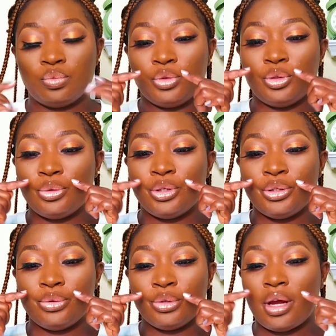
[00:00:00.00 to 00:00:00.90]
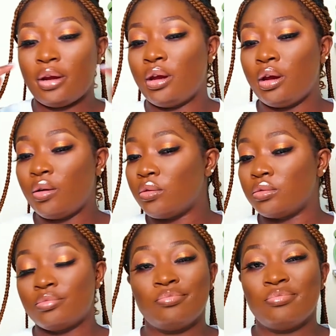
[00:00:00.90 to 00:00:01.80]
You don't need to get here, or
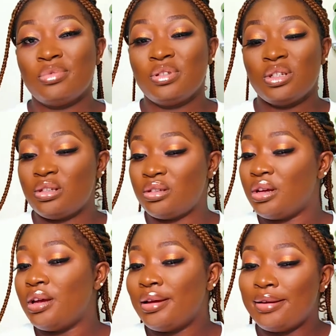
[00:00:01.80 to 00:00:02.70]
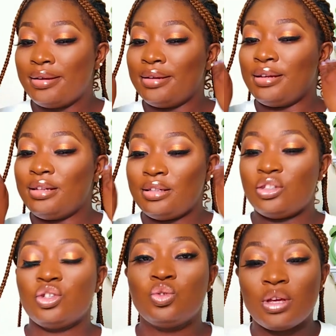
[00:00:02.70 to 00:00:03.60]
it's
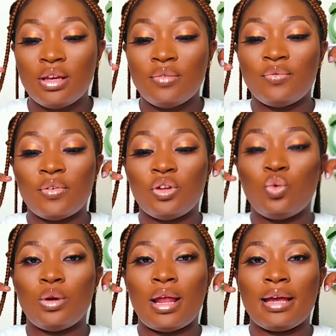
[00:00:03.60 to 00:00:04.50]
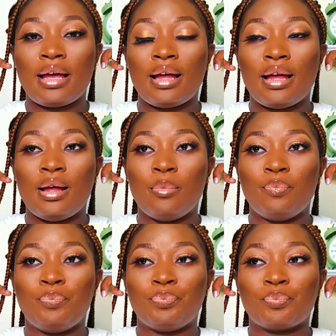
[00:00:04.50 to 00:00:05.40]
just to give you like
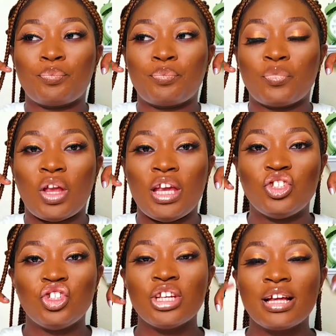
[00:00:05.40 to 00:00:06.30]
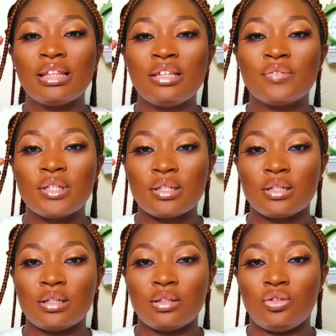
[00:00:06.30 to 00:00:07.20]
a cheek lift.
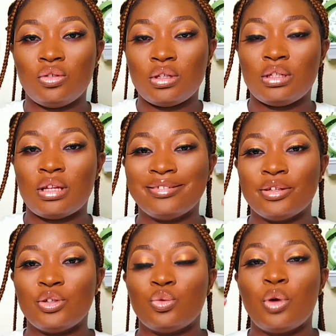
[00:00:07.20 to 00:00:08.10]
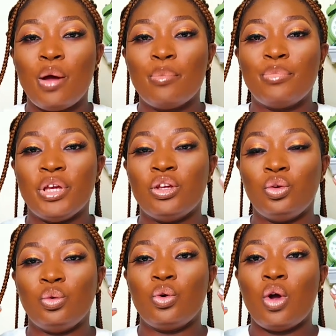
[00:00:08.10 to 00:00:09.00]
You understand? It's just to make
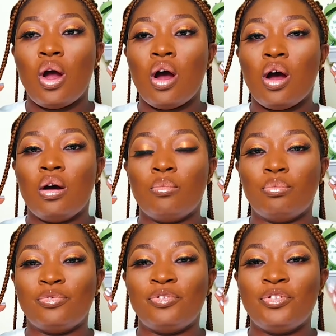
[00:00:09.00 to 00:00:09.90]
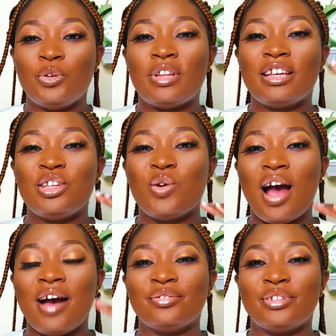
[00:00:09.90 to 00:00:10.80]
you feel like you
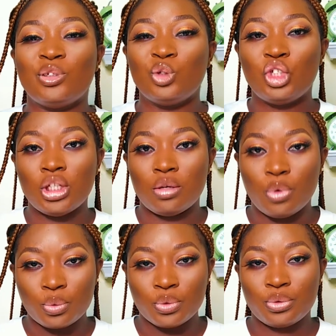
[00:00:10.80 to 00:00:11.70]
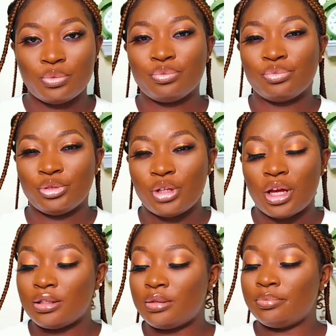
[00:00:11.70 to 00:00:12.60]
have, cheekbones. You
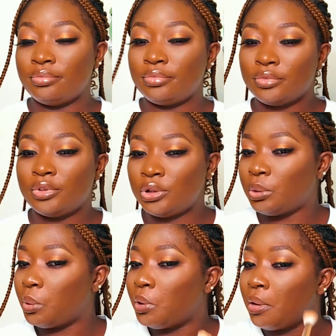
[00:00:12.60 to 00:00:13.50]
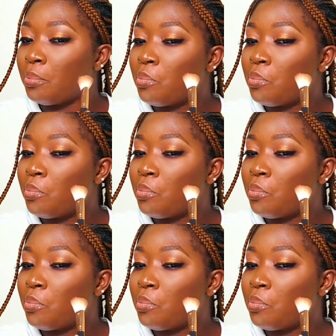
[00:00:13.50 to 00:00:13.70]
get? So yeah.